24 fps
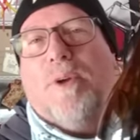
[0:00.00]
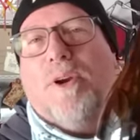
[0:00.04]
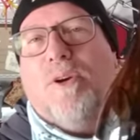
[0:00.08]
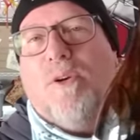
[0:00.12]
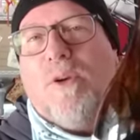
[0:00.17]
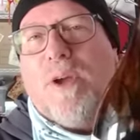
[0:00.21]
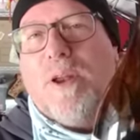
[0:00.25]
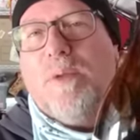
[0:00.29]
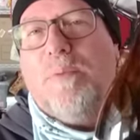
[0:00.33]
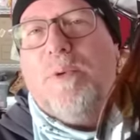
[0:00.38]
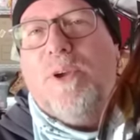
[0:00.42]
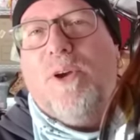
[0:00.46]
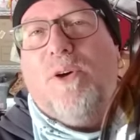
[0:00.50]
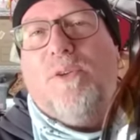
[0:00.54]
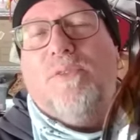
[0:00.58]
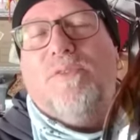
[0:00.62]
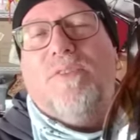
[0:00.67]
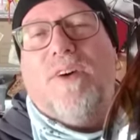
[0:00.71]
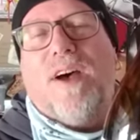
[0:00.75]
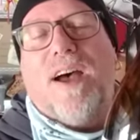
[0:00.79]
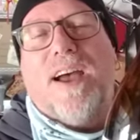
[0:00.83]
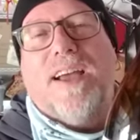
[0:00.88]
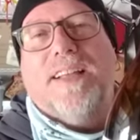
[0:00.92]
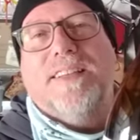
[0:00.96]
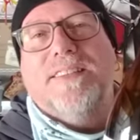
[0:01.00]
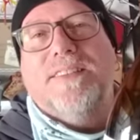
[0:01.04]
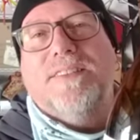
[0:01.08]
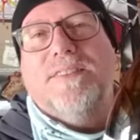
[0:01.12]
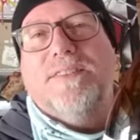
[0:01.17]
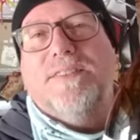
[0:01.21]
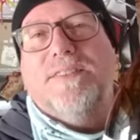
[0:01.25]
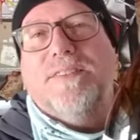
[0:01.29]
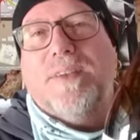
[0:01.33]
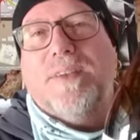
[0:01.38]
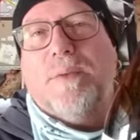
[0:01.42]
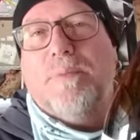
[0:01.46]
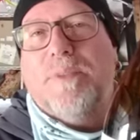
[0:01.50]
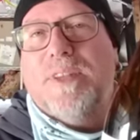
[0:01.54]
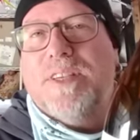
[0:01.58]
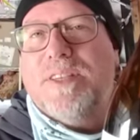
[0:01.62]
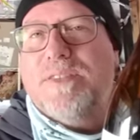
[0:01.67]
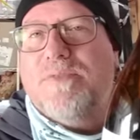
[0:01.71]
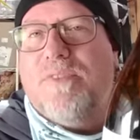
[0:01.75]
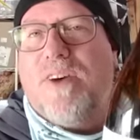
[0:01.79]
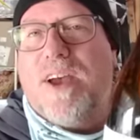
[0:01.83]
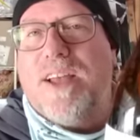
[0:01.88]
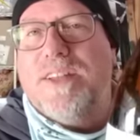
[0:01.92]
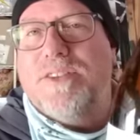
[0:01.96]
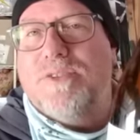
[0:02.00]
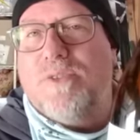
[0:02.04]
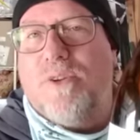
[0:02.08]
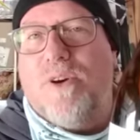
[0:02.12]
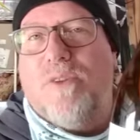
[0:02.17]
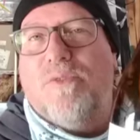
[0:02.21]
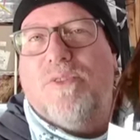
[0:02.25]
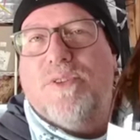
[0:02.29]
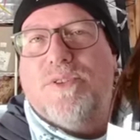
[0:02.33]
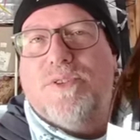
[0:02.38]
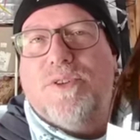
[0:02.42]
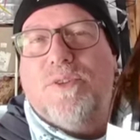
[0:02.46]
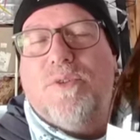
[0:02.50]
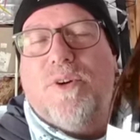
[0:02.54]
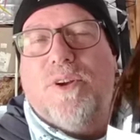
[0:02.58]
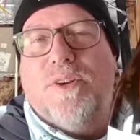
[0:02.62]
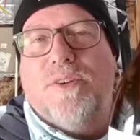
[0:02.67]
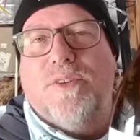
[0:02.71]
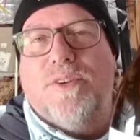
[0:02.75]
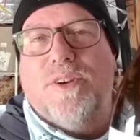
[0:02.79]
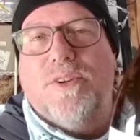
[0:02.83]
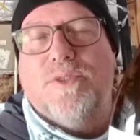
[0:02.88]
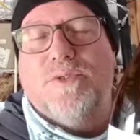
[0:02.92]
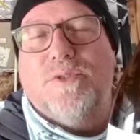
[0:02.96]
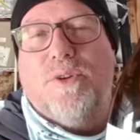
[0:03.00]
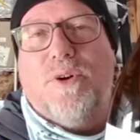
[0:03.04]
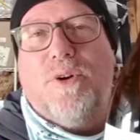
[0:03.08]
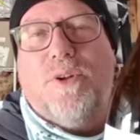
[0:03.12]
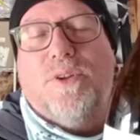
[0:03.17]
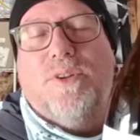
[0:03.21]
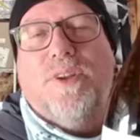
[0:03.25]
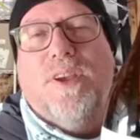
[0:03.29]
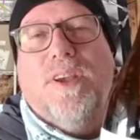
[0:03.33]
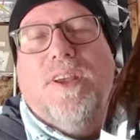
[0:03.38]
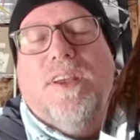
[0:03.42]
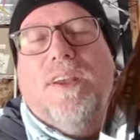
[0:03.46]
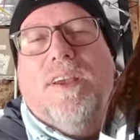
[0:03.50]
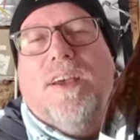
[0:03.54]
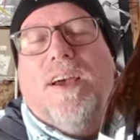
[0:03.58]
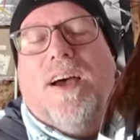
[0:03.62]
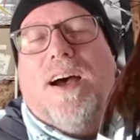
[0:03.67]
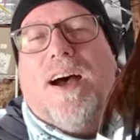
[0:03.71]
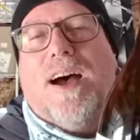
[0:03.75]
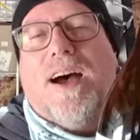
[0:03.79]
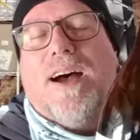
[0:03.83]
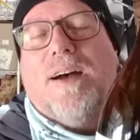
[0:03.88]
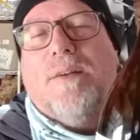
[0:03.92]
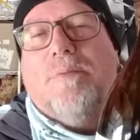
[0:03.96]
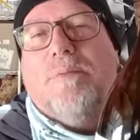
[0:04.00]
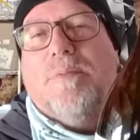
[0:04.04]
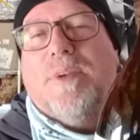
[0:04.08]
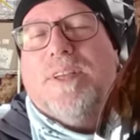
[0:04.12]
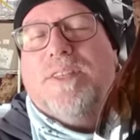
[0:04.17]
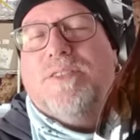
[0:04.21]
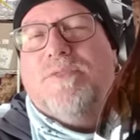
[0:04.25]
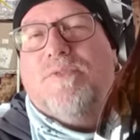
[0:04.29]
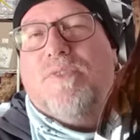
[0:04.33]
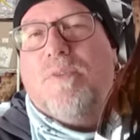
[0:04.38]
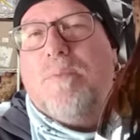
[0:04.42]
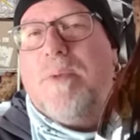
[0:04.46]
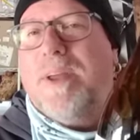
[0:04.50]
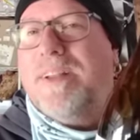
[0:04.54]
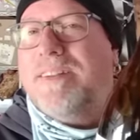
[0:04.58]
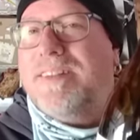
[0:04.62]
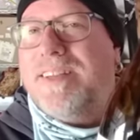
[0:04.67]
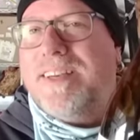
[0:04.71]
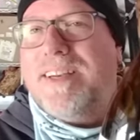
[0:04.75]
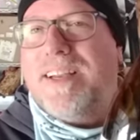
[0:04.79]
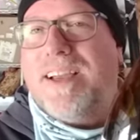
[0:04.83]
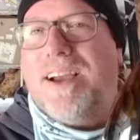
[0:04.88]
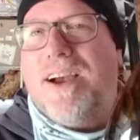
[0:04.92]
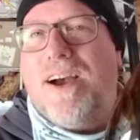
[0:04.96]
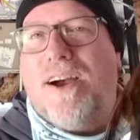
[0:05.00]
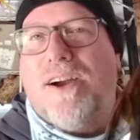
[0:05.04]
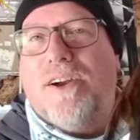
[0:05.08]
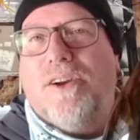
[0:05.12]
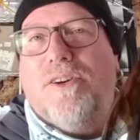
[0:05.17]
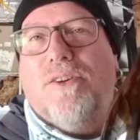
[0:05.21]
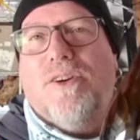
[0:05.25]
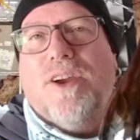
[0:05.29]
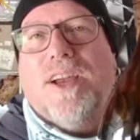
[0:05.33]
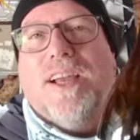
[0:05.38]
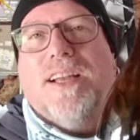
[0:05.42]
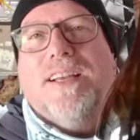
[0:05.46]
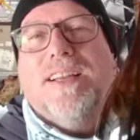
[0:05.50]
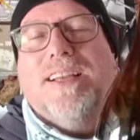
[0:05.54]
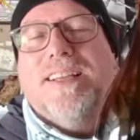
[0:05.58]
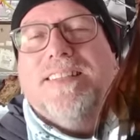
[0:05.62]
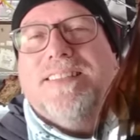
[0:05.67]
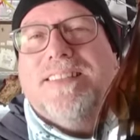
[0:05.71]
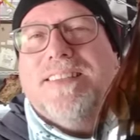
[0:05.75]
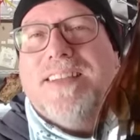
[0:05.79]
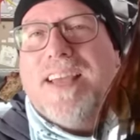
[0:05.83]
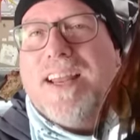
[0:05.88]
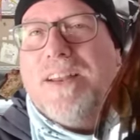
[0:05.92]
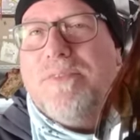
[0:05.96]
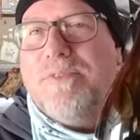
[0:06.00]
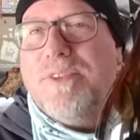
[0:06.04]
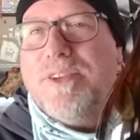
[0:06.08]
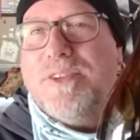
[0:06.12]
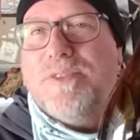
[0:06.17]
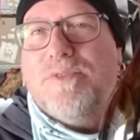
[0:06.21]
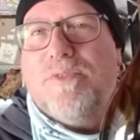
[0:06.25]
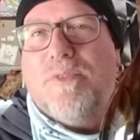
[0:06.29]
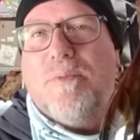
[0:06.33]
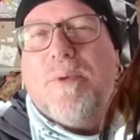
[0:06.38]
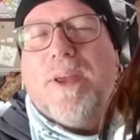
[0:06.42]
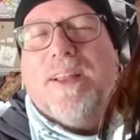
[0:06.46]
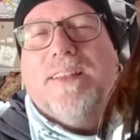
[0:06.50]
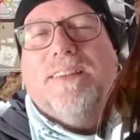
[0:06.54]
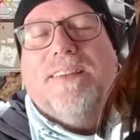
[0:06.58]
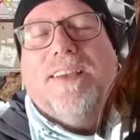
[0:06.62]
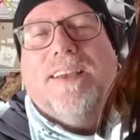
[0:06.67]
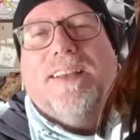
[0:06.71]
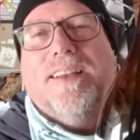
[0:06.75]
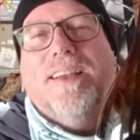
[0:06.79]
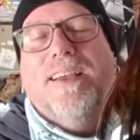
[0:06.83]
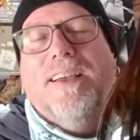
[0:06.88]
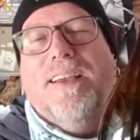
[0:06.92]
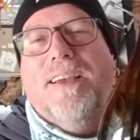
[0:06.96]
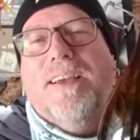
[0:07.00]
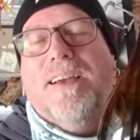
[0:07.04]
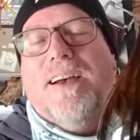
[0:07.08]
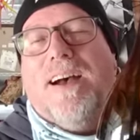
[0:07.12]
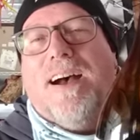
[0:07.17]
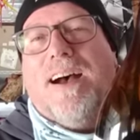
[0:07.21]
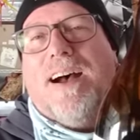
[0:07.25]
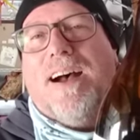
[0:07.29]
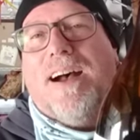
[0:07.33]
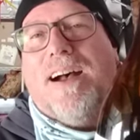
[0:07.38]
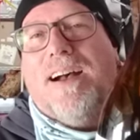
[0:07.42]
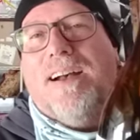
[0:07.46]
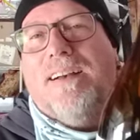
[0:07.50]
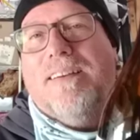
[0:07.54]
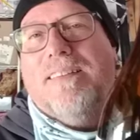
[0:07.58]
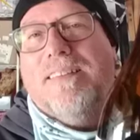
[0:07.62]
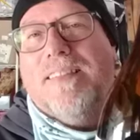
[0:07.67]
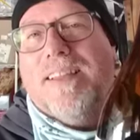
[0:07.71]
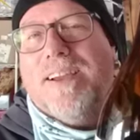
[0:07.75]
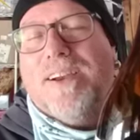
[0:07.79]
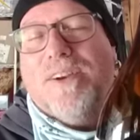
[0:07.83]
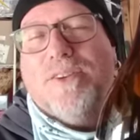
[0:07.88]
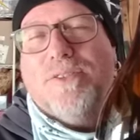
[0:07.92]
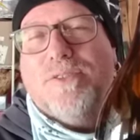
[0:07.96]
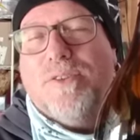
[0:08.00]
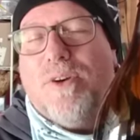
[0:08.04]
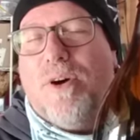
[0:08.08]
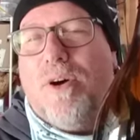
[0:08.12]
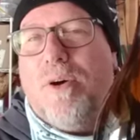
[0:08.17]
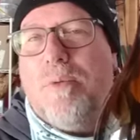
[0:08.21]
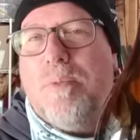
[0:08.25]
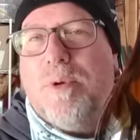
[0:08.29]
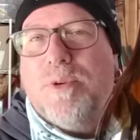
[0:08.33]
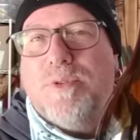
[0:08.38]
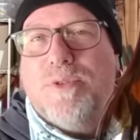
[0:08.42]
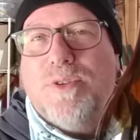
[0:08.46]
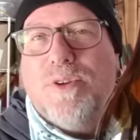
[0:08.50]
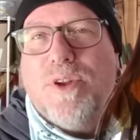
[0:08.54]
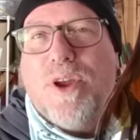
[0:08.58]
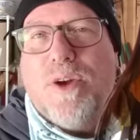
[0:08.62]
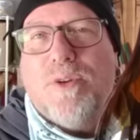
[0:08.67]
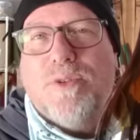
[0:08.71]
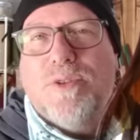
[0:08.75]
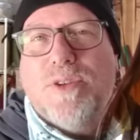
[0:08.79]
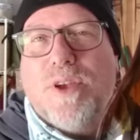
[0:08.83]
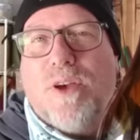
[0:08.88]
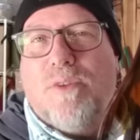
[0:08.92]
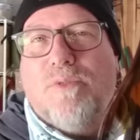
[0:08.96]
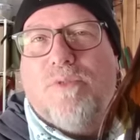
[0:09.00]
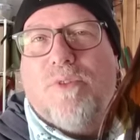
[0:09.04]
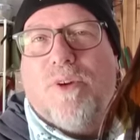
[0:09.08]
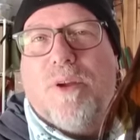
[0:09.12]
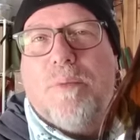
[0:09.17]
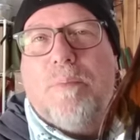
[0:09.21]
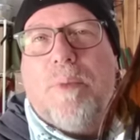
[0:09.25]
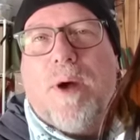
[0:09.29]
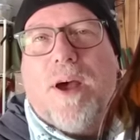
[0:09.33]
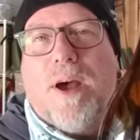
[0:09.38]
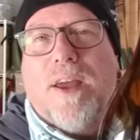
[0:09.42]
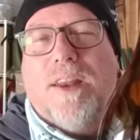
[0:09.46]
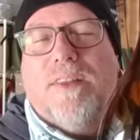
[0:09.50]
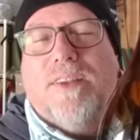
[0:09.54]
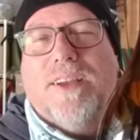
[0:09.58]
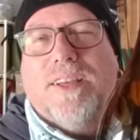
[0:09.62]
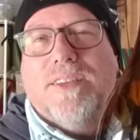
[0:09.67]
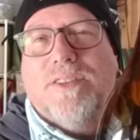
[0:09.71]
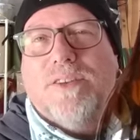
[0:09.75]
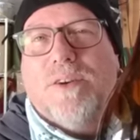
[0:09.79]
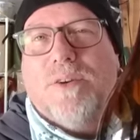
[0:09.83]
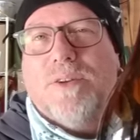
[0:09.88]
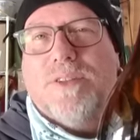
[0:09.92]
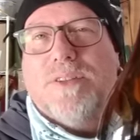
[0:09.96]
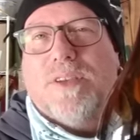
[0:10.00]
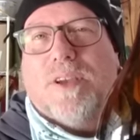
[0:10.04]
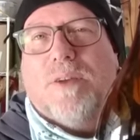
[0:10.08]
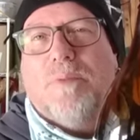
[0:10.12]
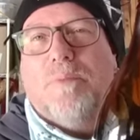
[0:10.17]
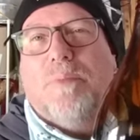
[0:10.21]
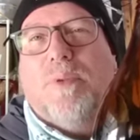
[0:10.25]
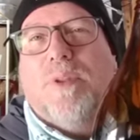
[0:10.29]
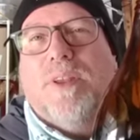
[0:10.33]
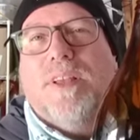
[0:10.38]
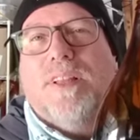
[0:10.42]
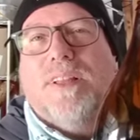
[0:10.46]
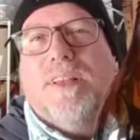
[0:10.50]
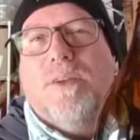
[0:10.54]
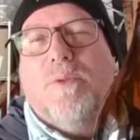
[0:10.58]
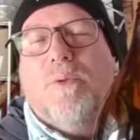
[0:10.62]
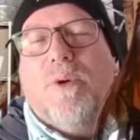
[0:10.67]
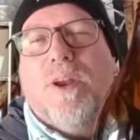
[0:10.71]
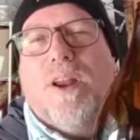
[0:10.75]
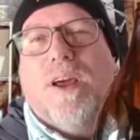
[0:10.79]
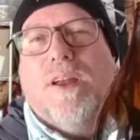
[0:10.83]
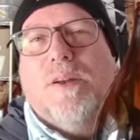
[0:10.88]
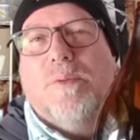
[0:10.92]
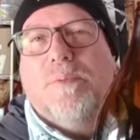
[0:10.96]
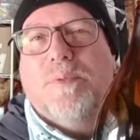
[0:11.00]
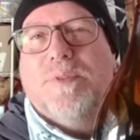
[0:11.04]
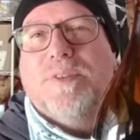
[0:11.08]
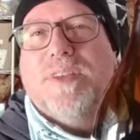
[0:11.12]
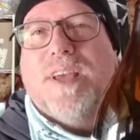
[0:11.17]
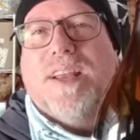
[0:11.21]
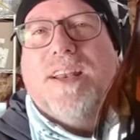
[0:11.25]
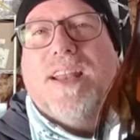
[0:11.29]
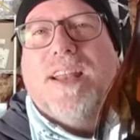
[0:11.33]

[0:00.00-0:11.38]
Some of these vines are over 200 years old. It's fermented in concrete. It's native yeast fermented. There's almost no sulfuric bottling, so it's a completely 100% natural product.